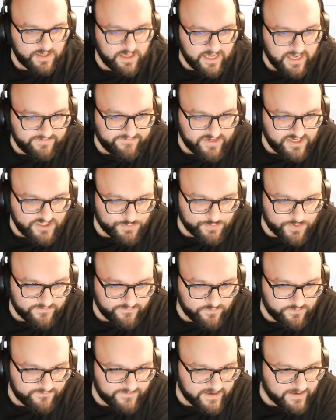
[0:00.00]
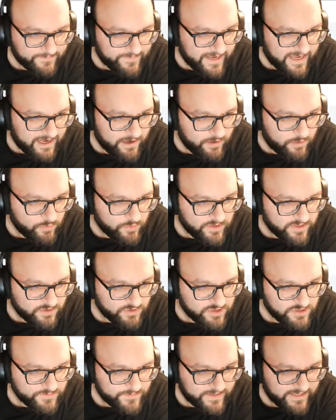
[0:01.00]
And for each breakthrough effect, power will
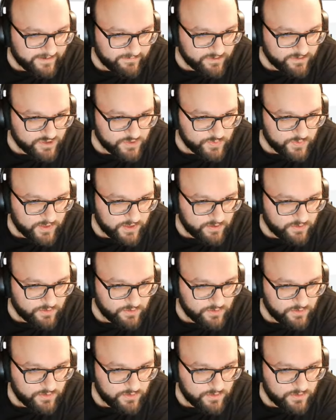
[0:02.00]
increase by that much as well.